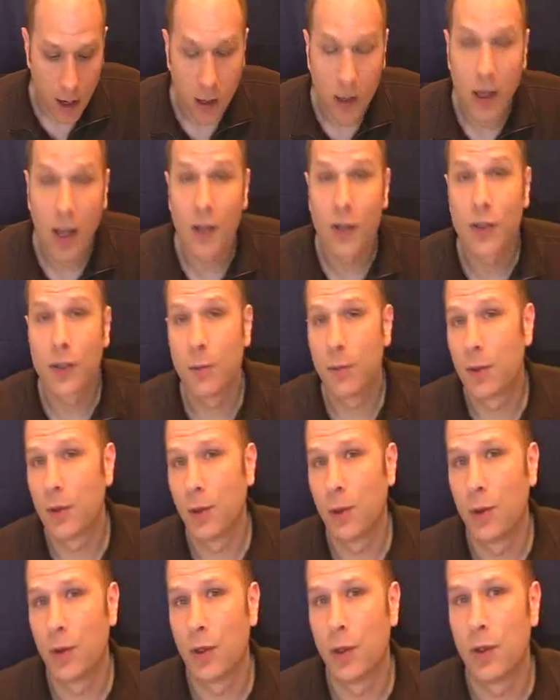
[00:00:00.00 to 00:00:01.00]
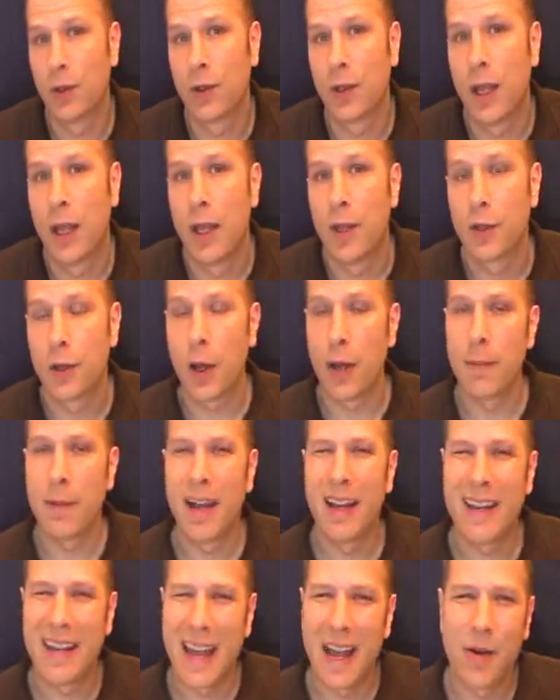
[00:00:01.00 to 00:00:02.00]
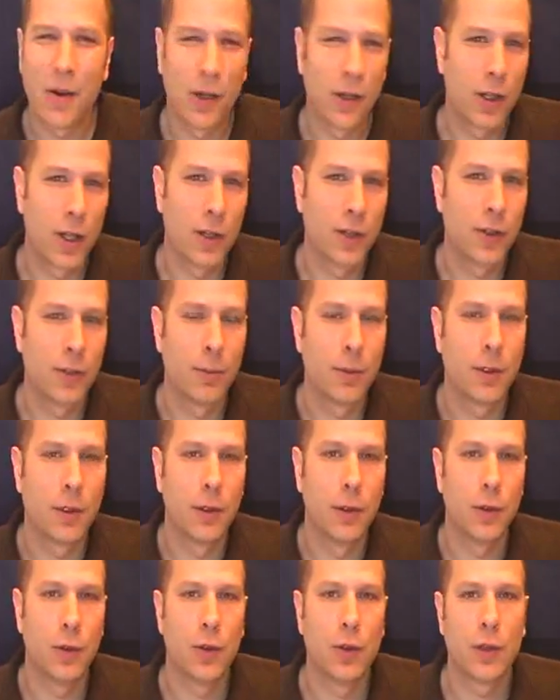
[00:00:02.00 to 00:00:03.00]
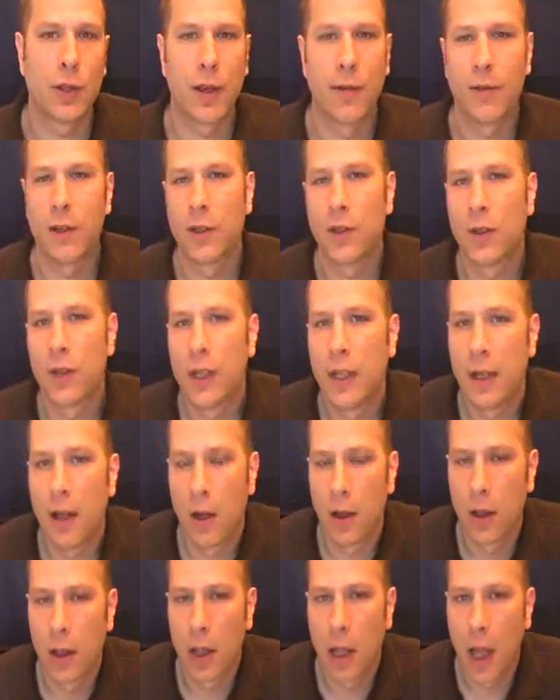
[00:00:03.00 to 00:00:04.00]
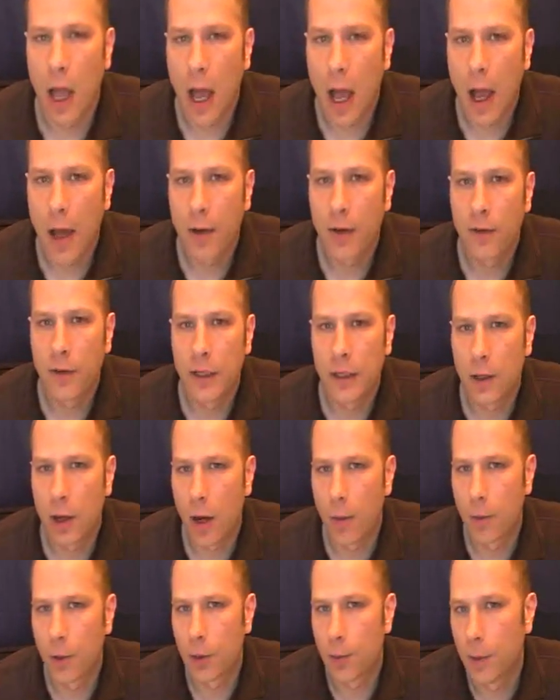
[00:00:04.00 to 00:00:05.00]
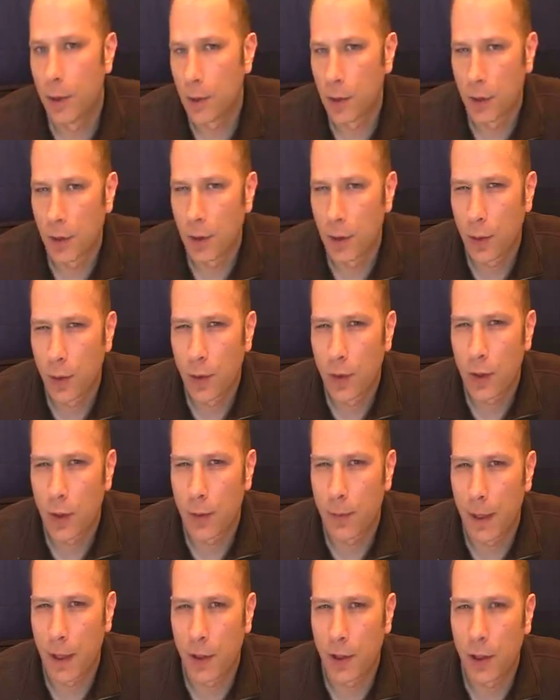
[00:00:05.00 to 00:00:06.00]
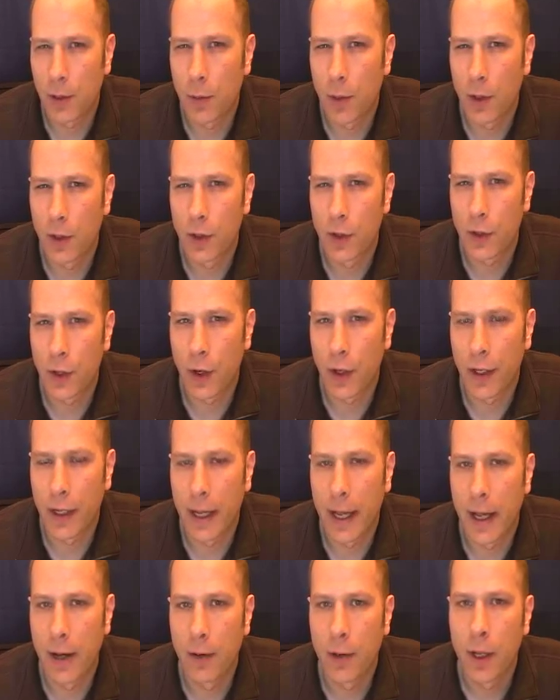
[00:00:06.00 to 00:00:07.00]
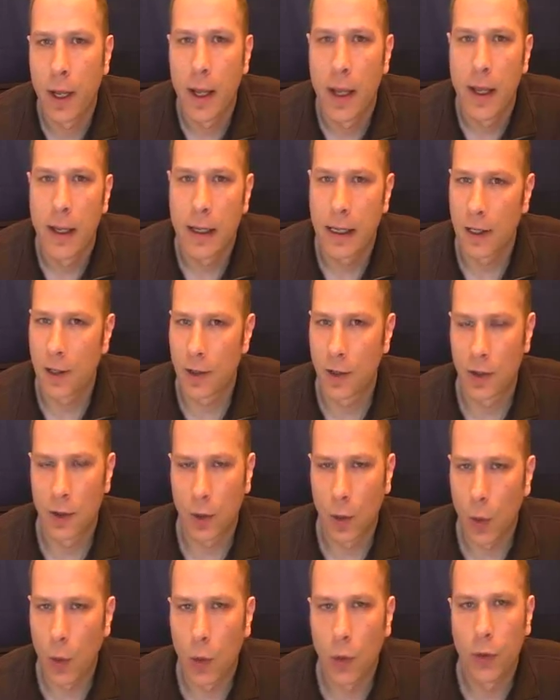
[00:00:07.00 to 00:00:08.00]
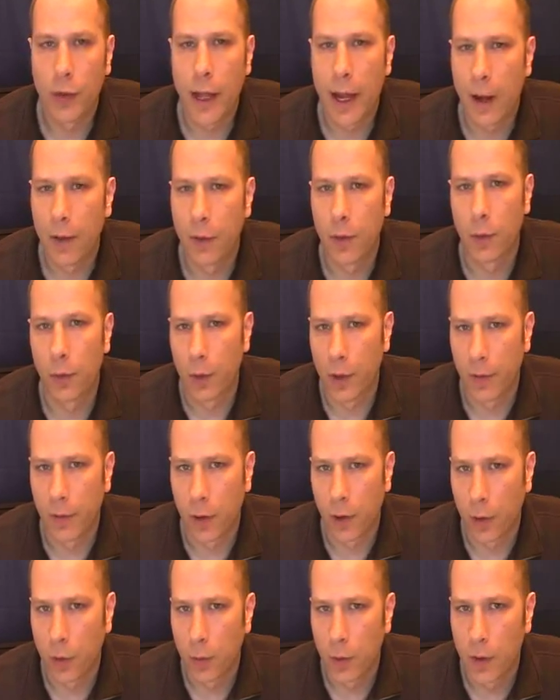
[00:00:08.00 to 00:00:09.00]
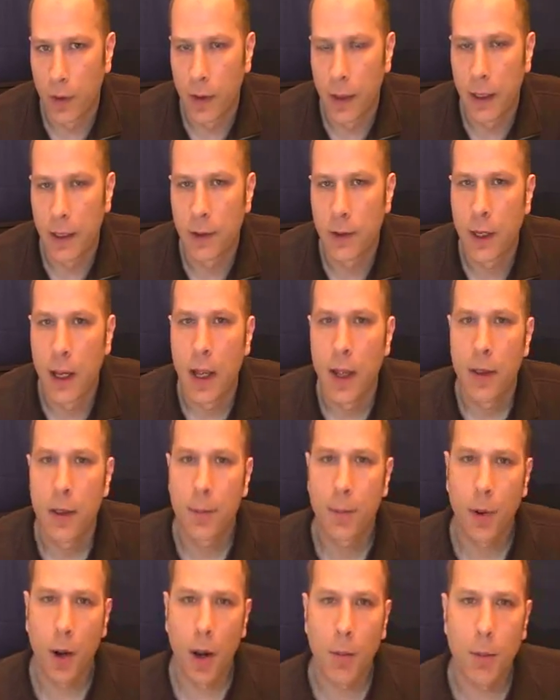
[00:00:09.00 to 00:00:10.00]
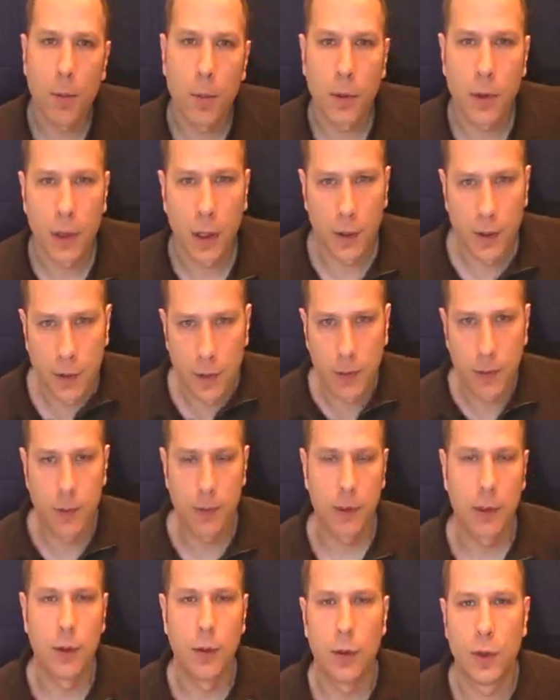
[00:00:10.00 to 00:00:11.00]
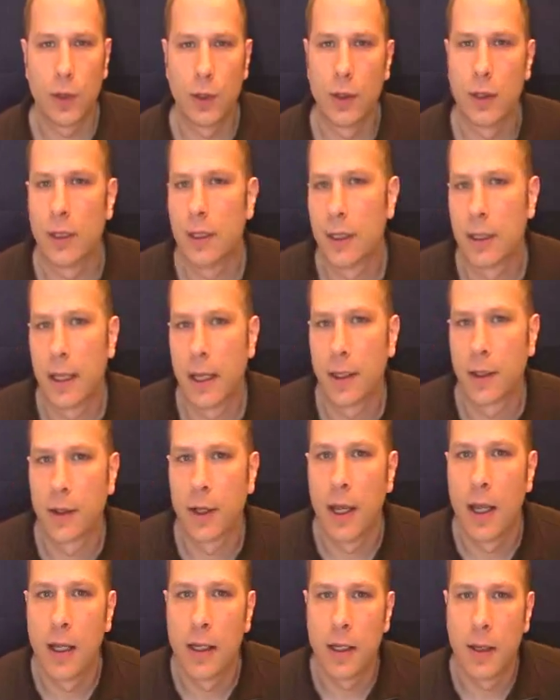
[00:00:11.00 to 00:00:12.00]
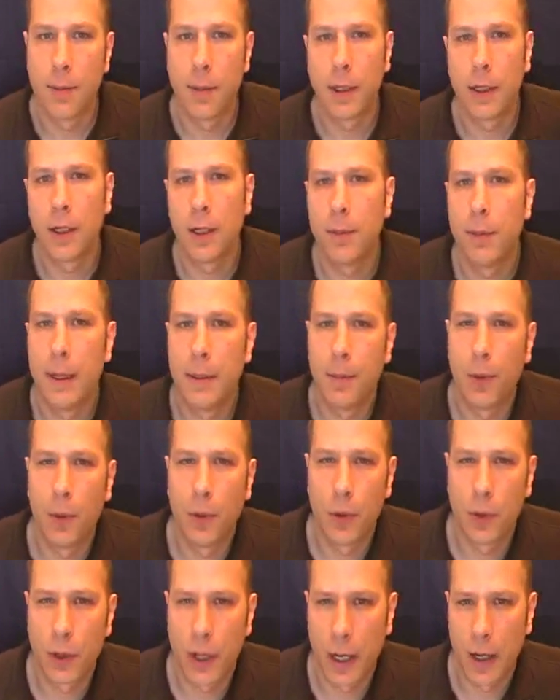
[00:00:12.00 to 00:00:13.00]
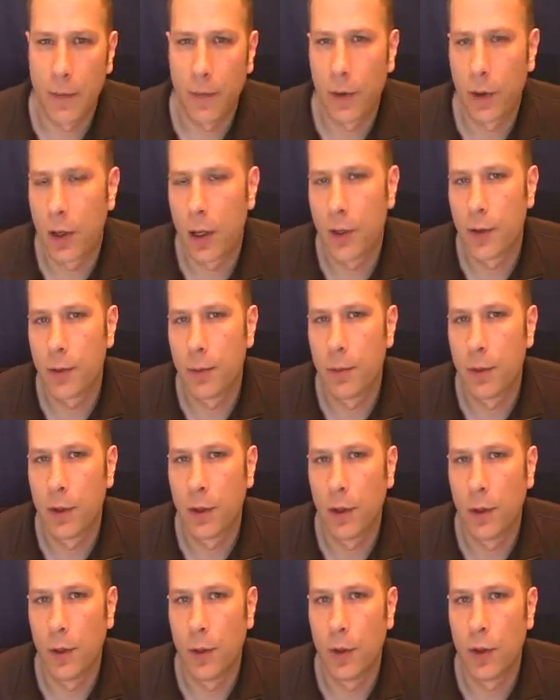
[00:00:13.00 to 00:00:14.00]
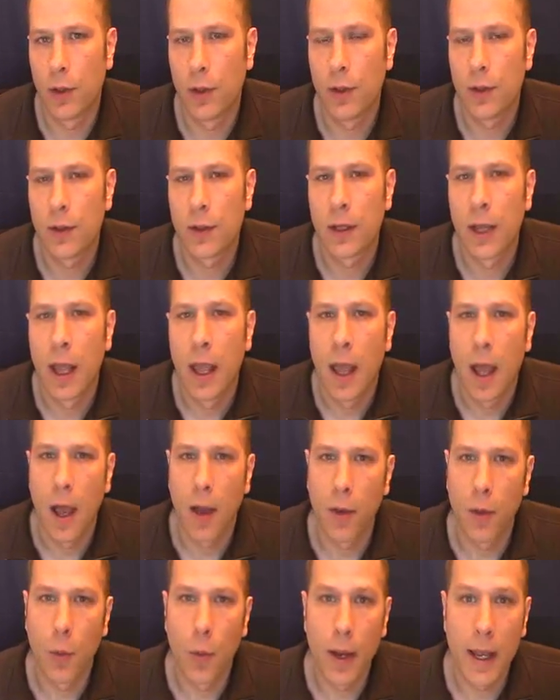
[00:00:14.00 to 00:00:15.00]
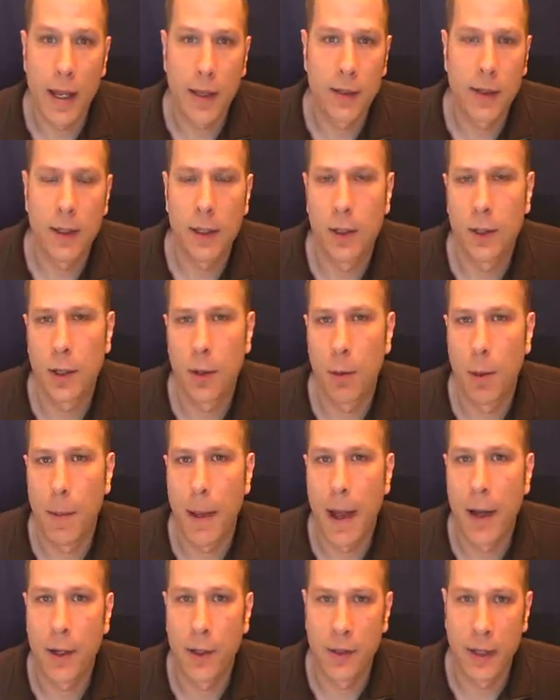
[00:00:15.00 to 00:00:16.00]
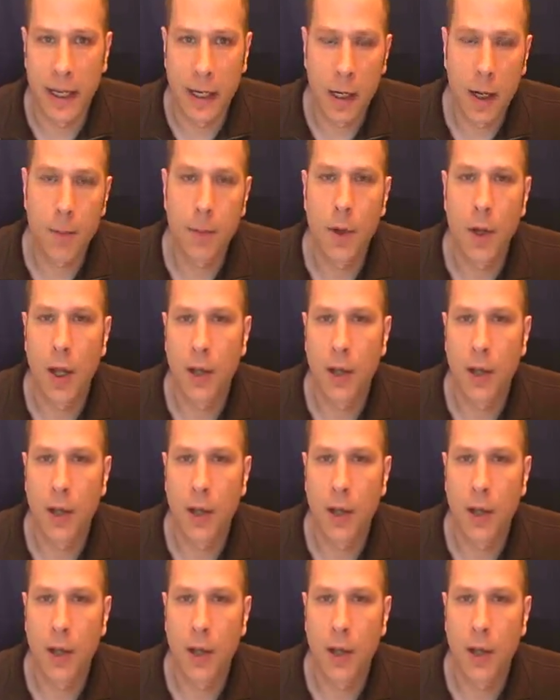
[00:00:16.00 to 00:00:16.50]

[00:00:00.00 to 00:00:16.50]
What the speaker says: Custom solutions. So I'm not down on custom solutions. I've just seen a lot of e-commerce business owners, especially ones starting out, get sold down the river with these. The problem with custom solutions is this. Typically people who sign up for custom solutions, the way I see this come about is they come to